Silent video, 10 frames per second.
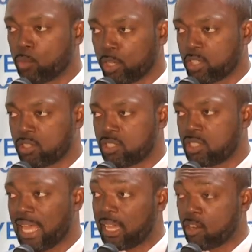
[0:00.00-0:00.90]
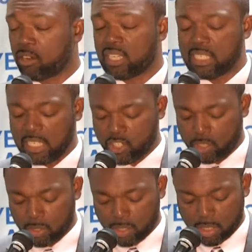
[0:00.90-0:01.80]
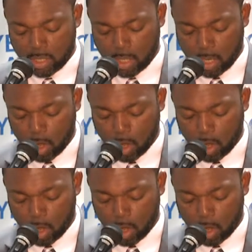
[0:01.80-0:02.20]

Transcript: workers and organizations